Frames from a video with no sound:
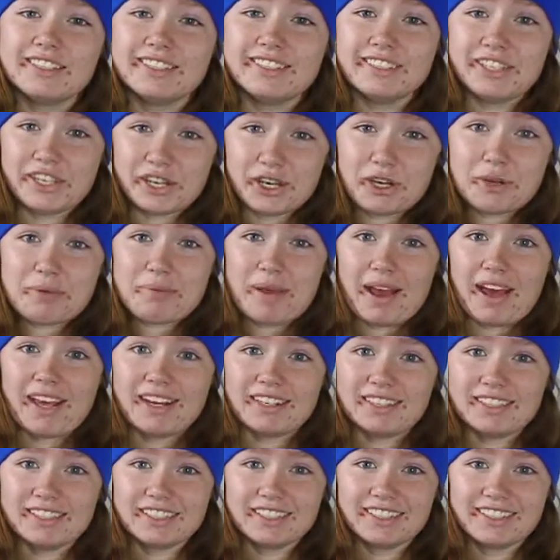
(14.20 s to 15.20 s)
Dear
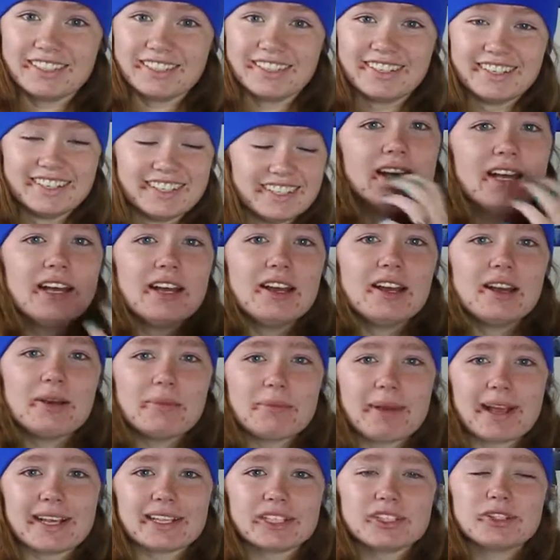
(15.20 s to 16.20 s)
Madeline,
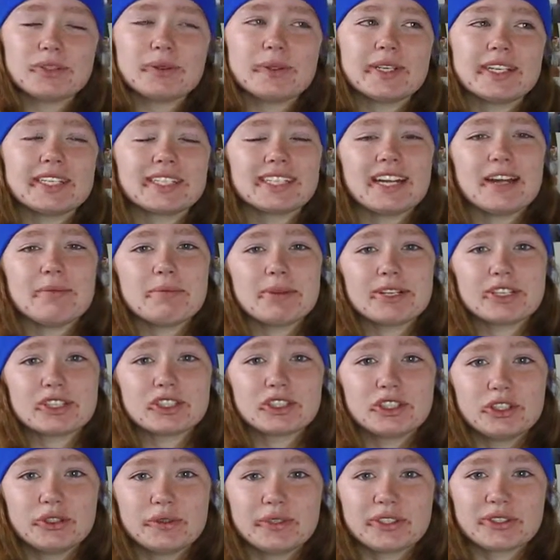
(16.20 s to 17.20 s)
past 2 weeks not much
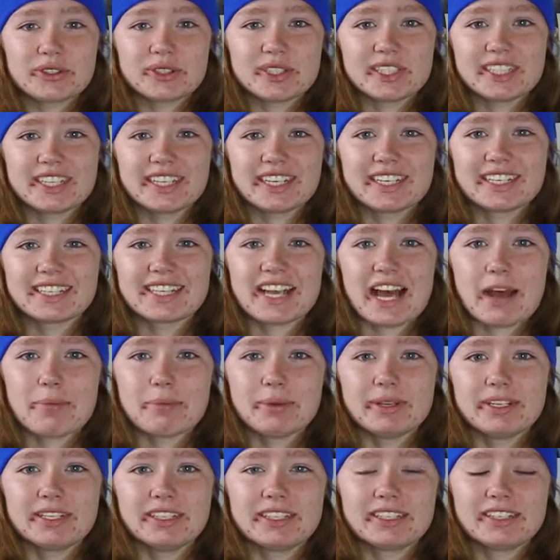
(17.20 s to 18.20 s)
too interesting has
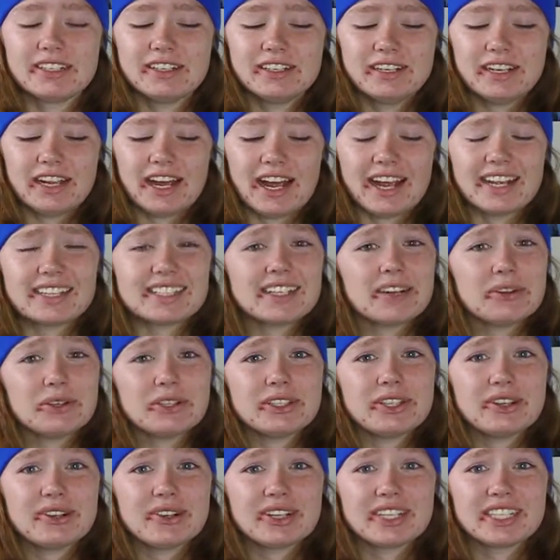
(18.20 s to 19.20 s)
happened. I sound a
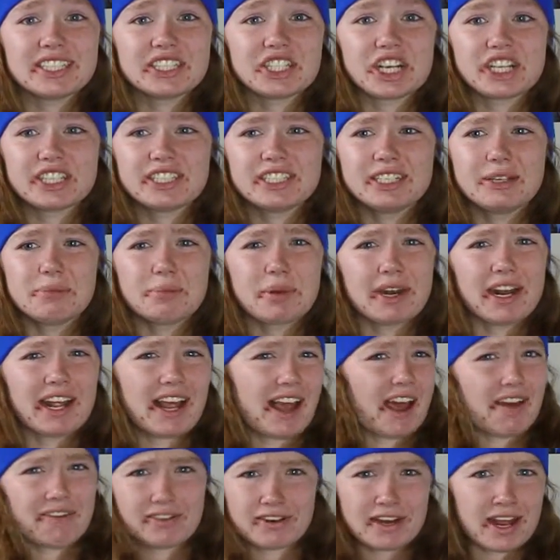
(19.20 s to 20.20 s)
little congested, but I
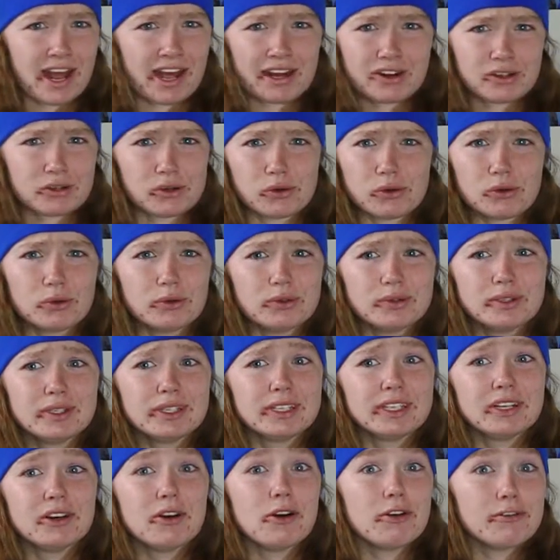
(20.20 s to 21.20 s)
haven't had a cold.
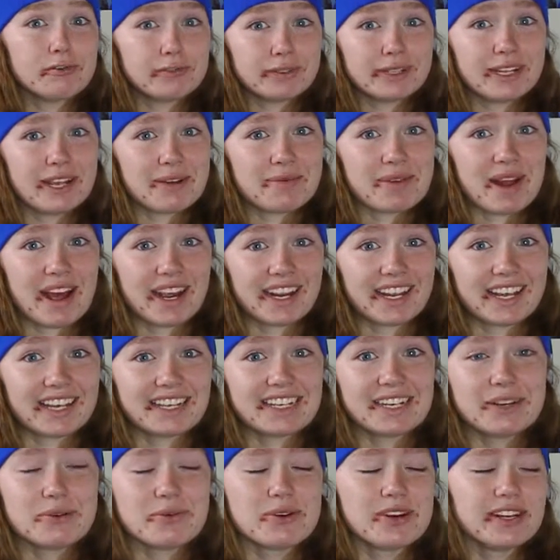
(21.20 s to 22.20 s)
Hopefully I'm not
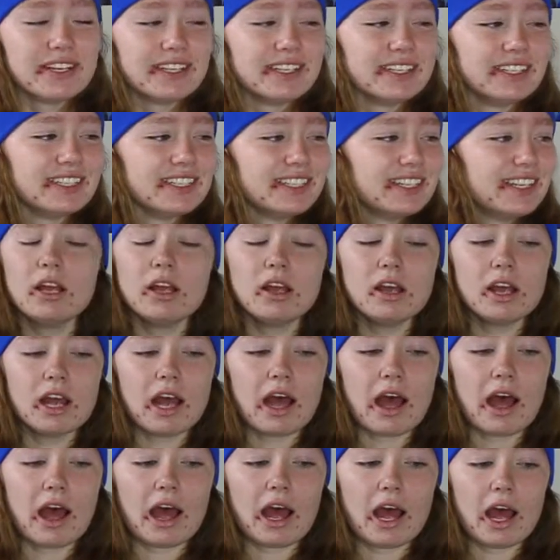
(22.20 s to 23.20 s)
getting one.
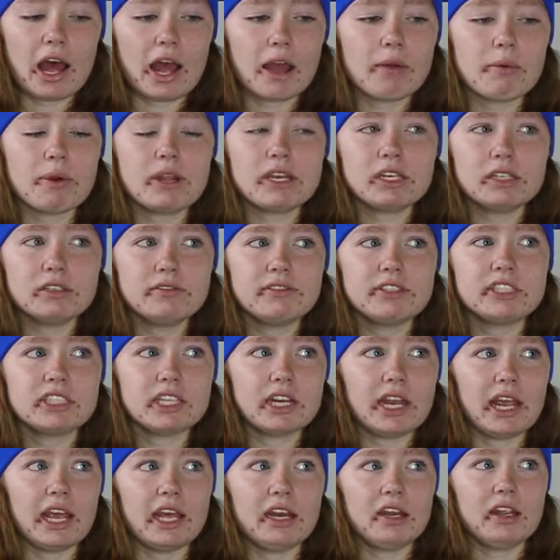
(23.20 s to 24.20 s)
I went to
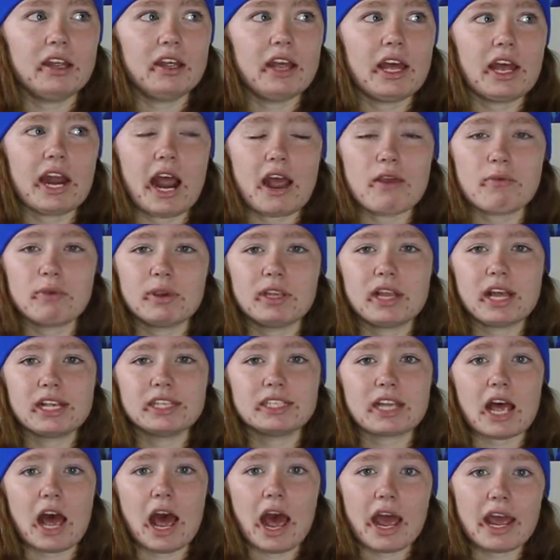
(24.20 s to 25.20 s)
visit Anna and I
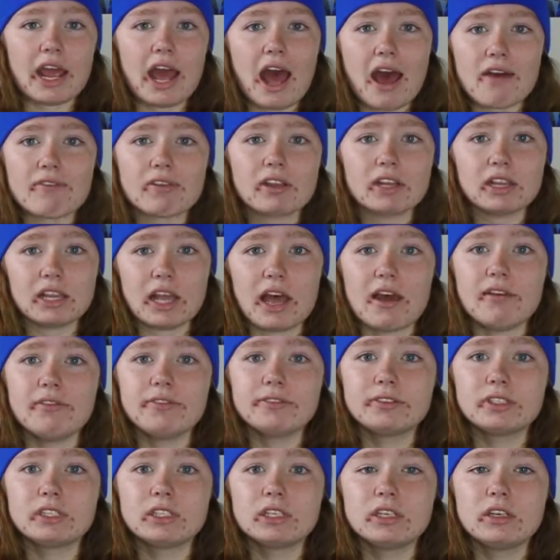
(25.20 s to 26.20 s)
realized I haven't
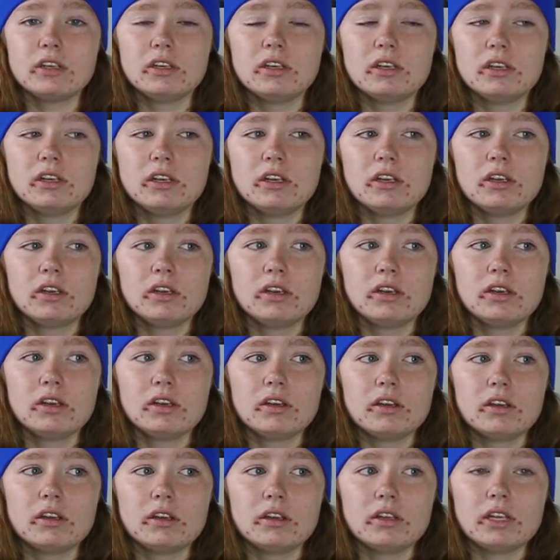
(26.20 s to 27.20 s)
left
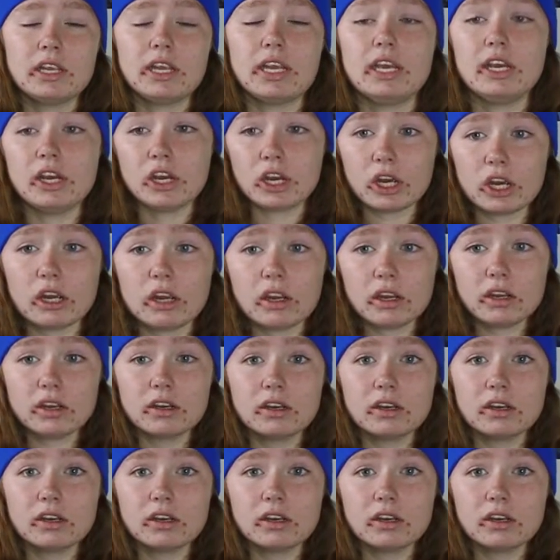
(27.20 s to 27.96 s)
here